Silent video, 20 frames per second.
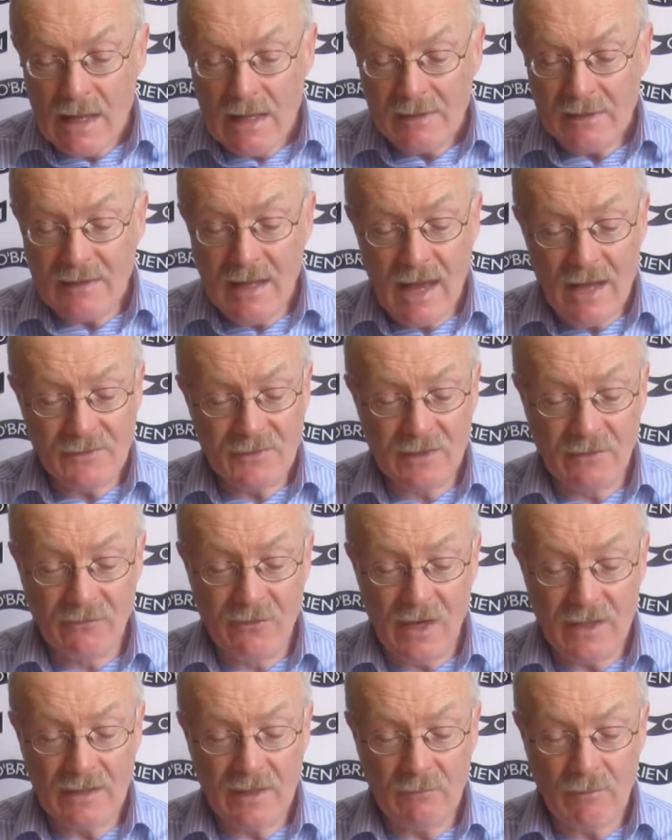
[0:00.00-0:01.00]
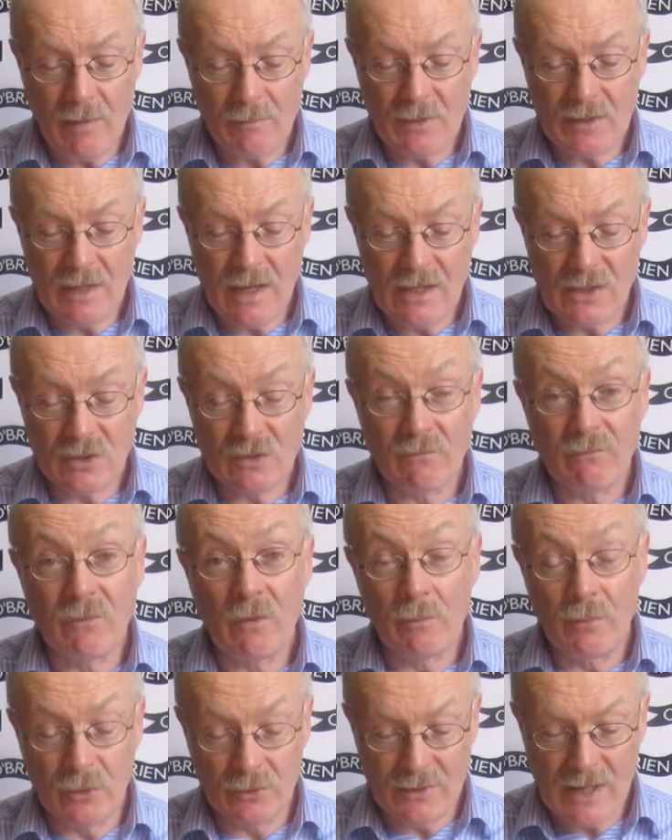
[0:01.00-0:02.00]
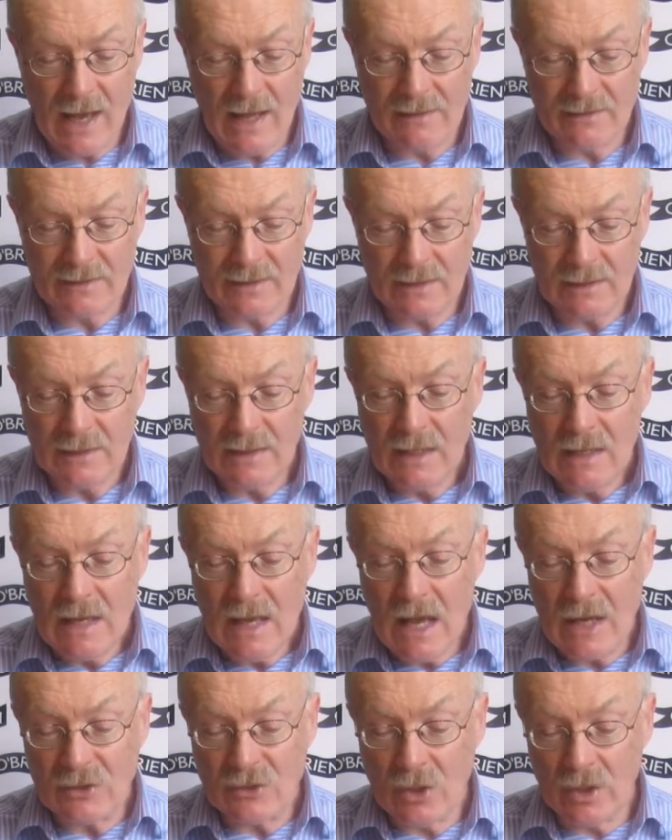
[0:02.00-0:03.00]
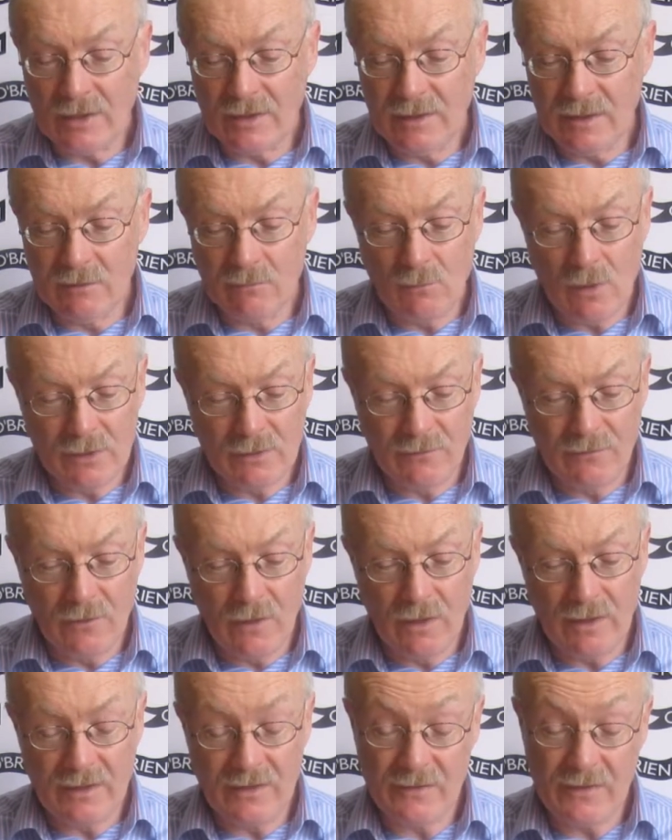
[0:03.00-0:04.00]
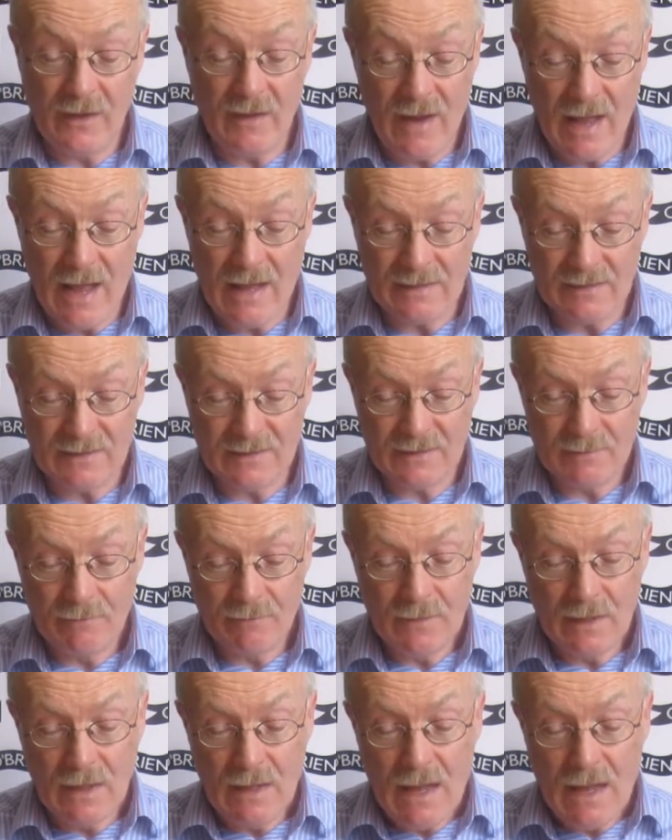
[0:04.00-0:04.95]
The Tans had a frightening reputation for brutality, and Johnny didn't want to fall into their hands.